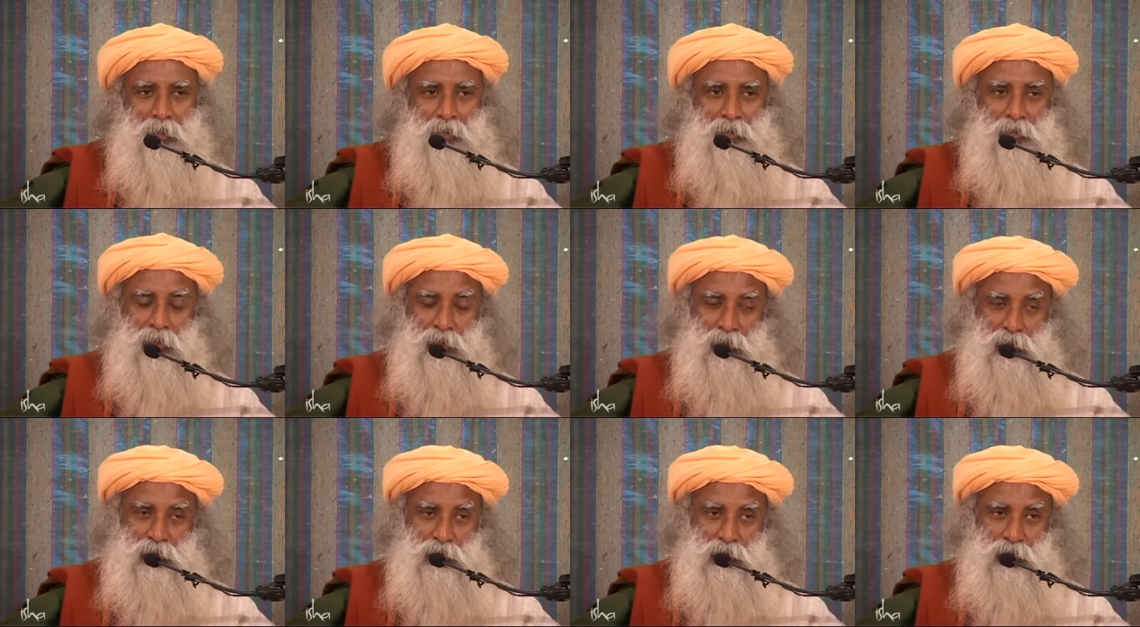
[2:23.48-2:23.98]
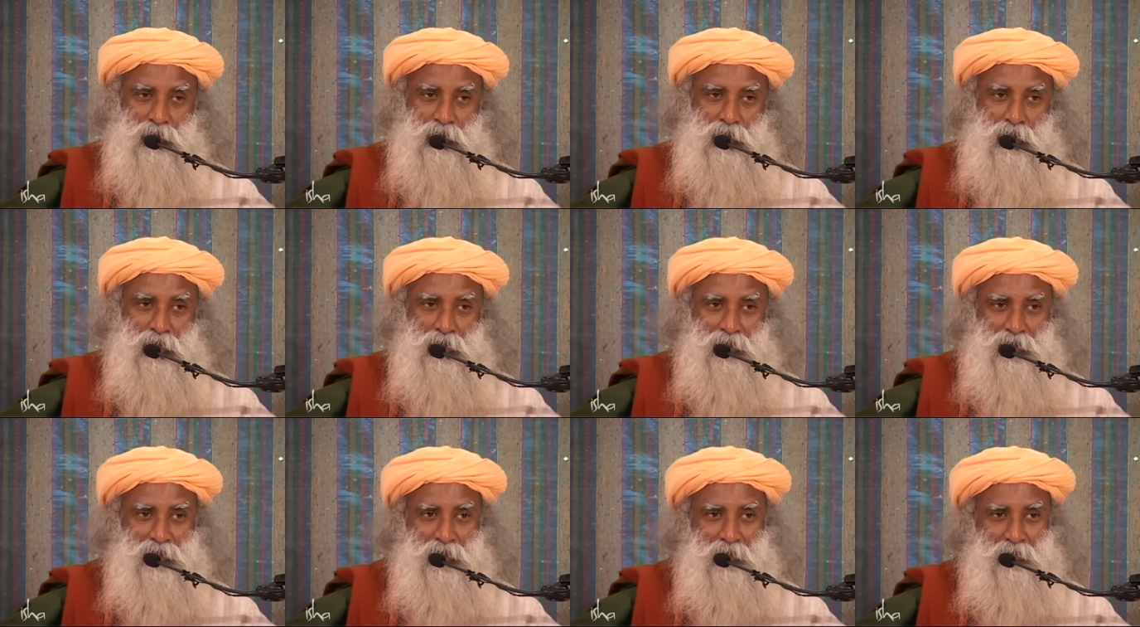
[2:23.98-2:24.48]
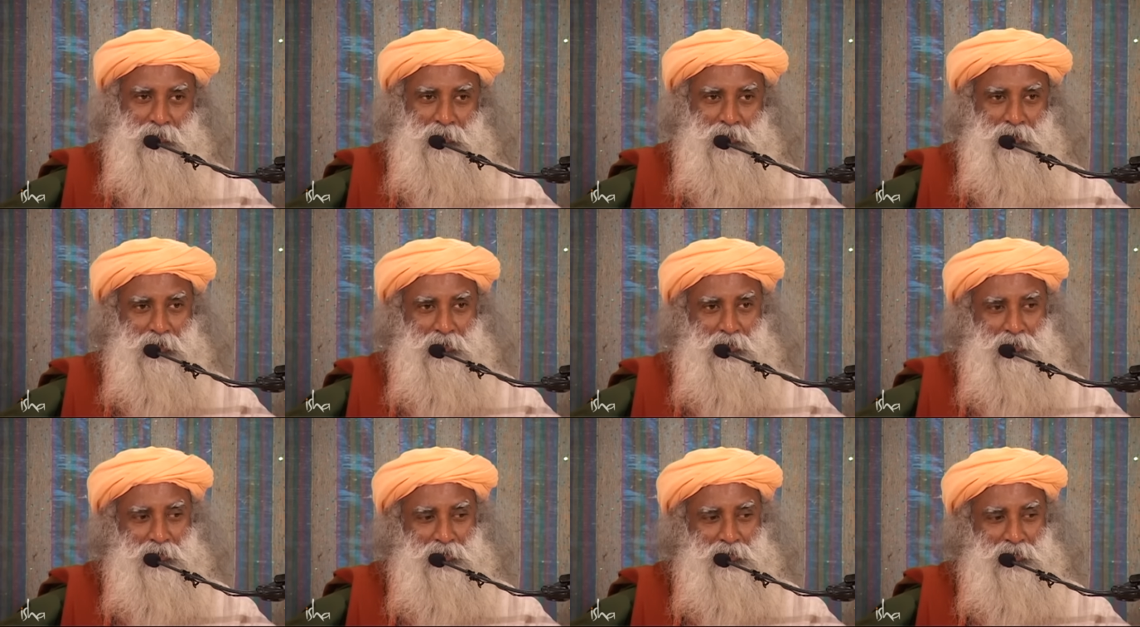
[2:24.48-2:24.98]
Just in case
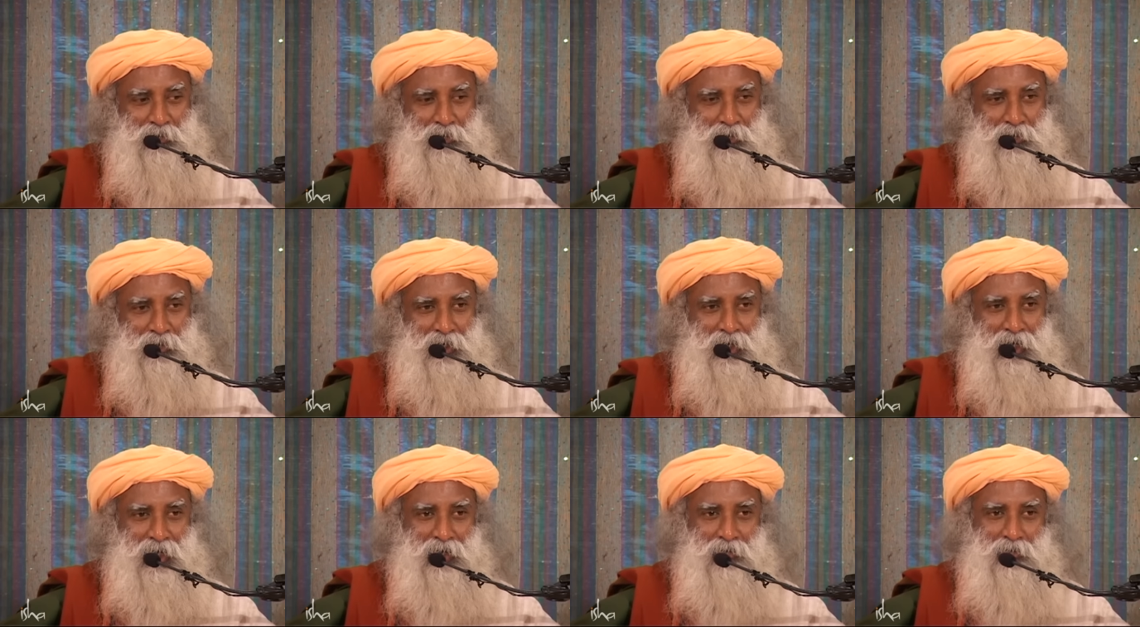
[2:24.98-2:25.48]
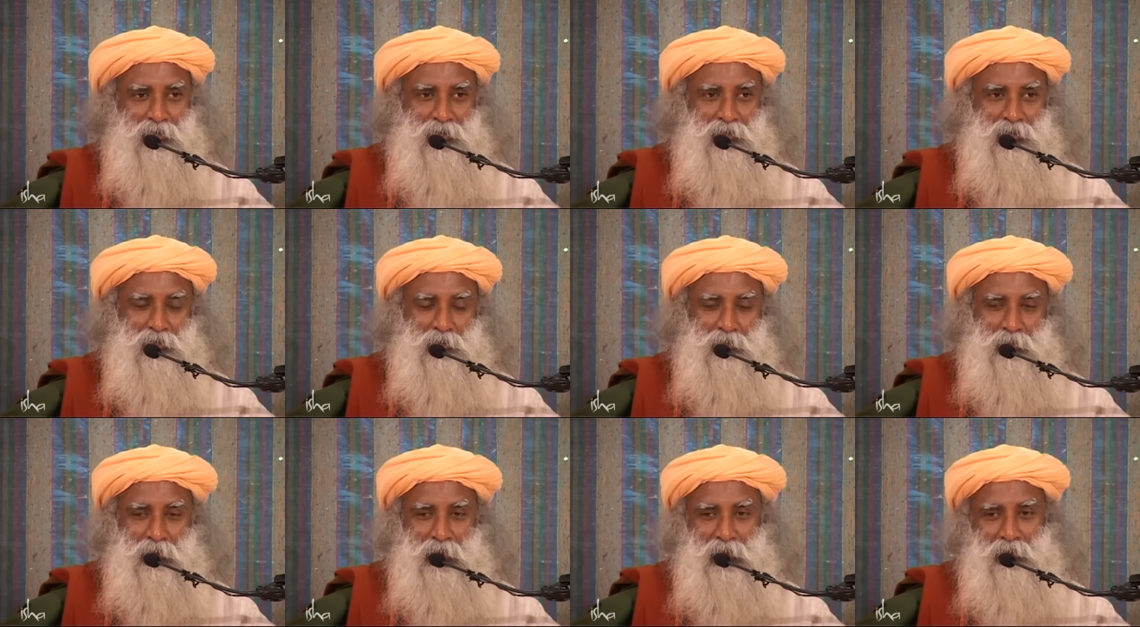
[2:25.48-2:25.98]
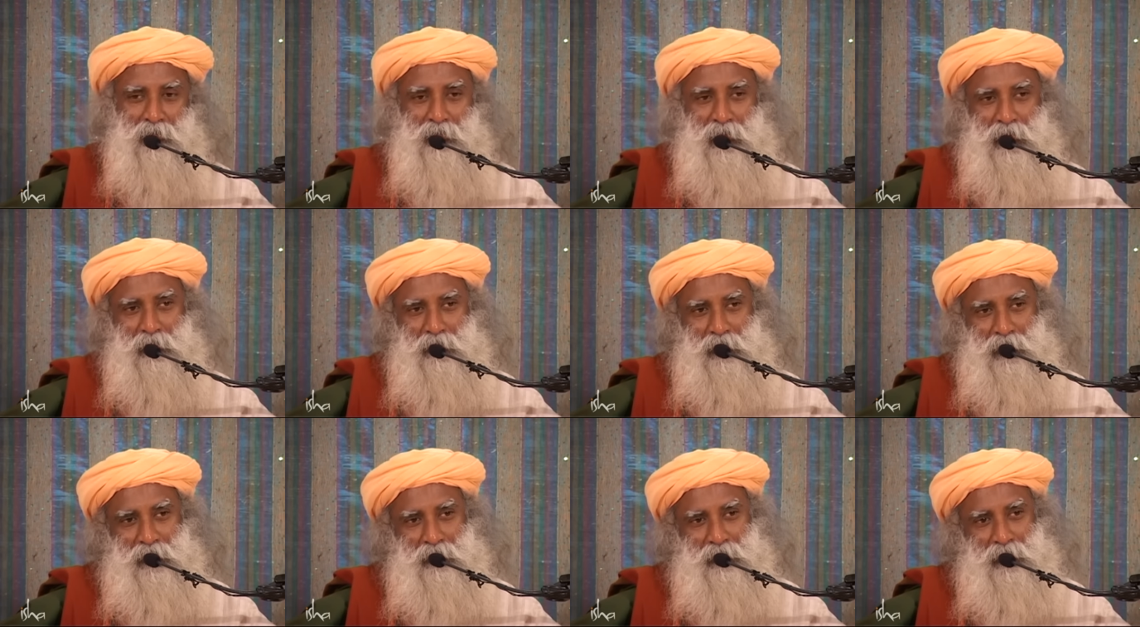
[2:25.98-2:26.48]
something goes wrong, I have also paid my
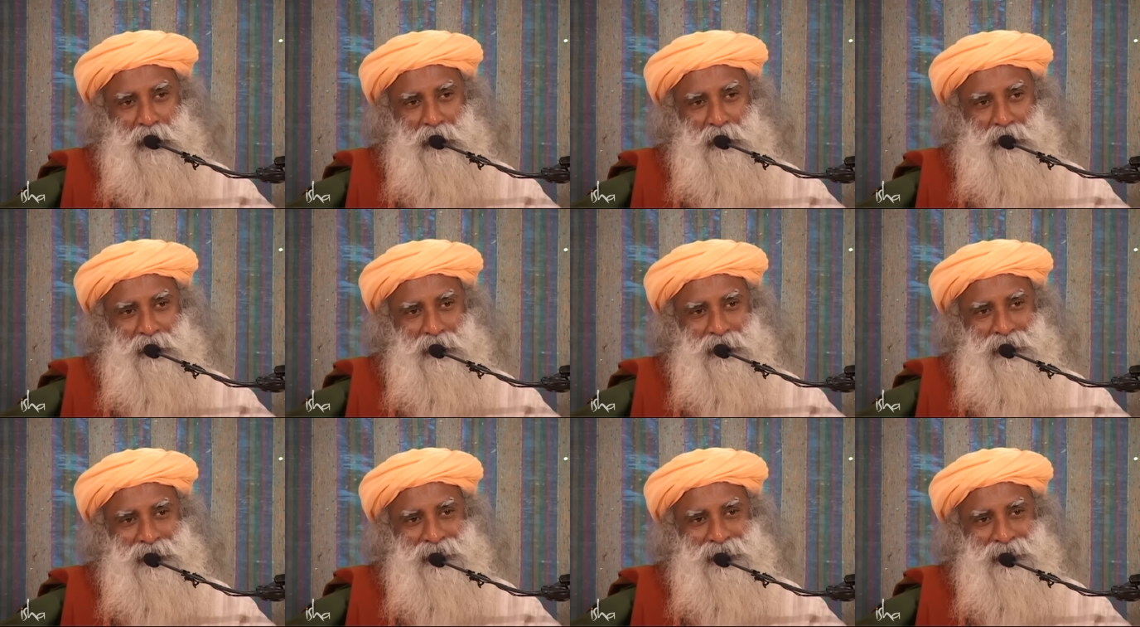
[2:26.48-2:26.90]
premium.